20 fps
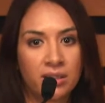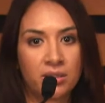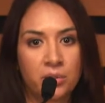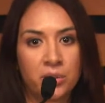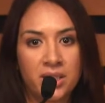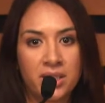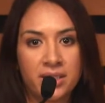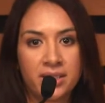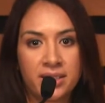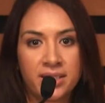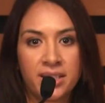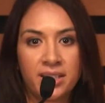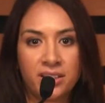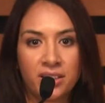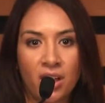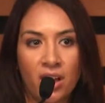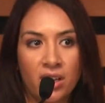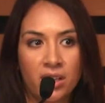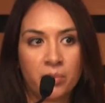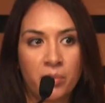We see a
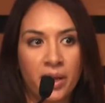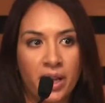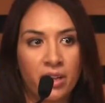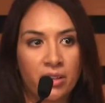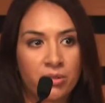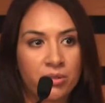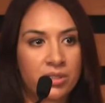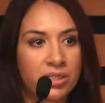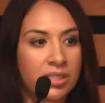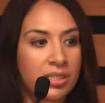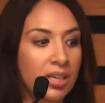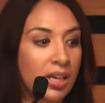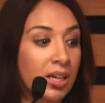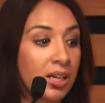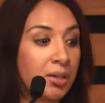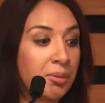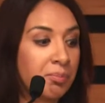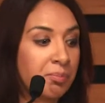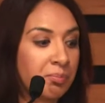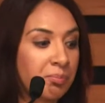lot about,
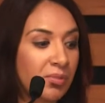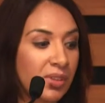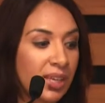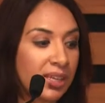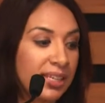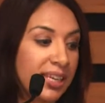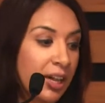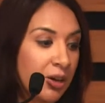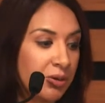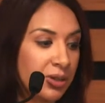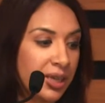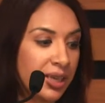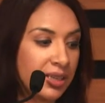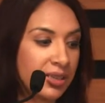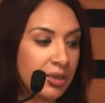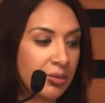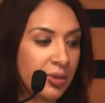nowadays,